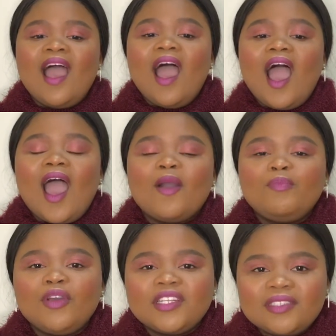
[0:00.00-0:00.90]
our
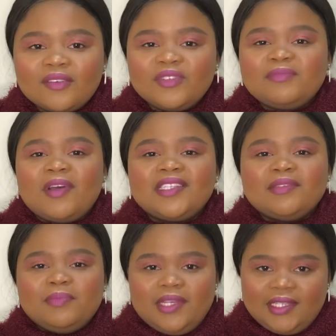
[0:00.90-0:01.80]
personal
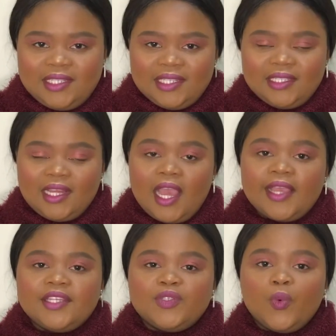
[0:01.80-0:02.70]
responsibilities
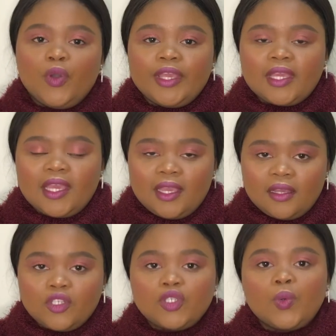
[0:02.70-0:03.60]
is
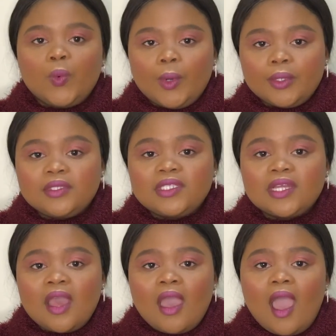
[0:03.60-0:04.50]
working towards
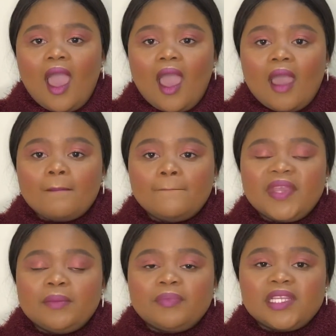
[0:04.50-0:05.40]

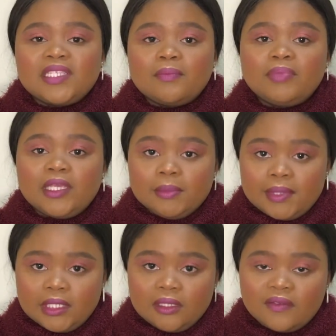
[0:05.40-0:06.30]
being better
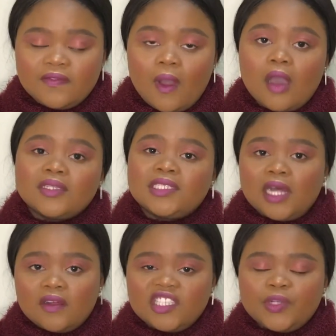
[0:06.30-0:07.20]
people for
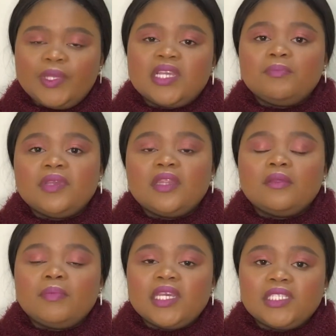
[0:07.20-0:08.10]
ourselves, so we can be the
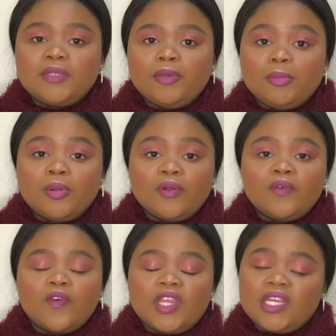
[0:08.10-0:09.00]
best people
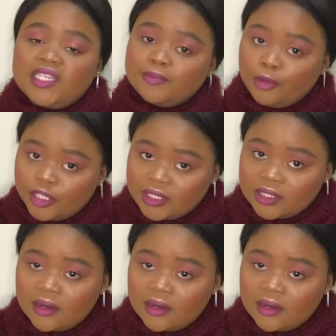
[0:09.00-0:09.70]
for the next person.